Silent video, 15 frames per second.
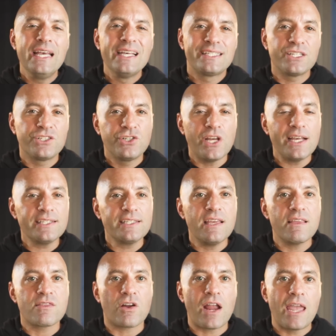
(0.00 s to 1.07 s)
suggests
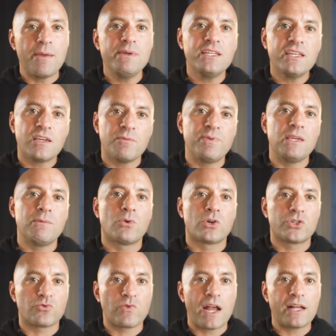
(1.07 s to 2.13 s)
that they're aiming to compete more
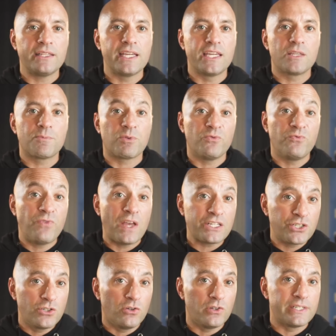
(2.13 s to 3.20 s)
directly in the
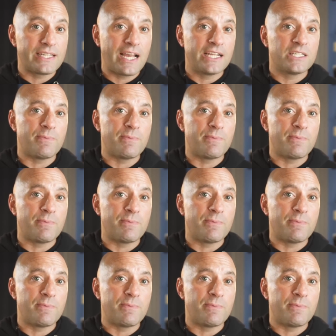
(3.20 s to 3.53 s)
professional design